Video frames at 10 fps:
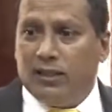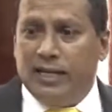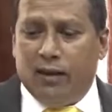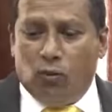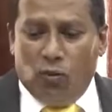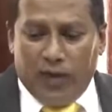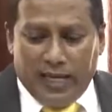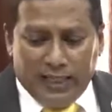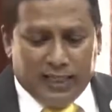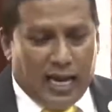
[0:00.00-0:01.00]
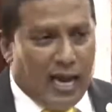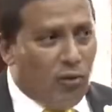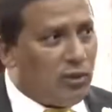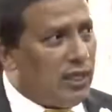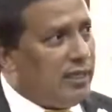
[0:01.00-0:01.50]
They went
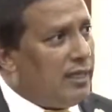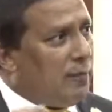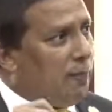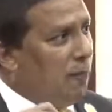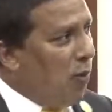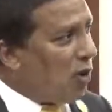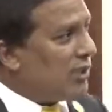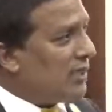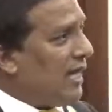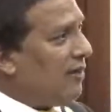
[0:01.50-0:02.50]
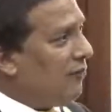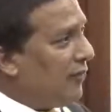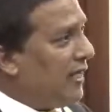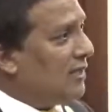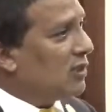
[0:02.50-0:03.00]
out and they posted
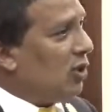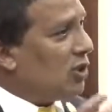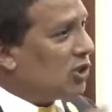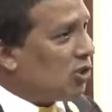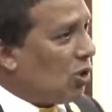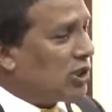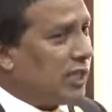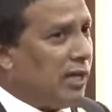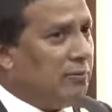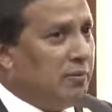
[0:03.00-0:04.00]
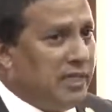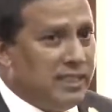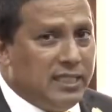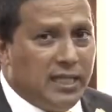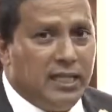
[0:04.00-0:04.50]
things on social
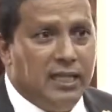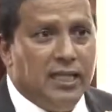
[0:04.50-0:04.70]
media